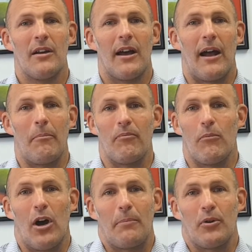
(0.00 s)

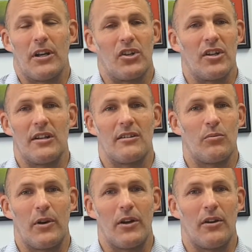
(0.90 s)
My predictions,
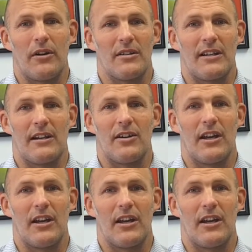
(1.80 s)
we're not going to see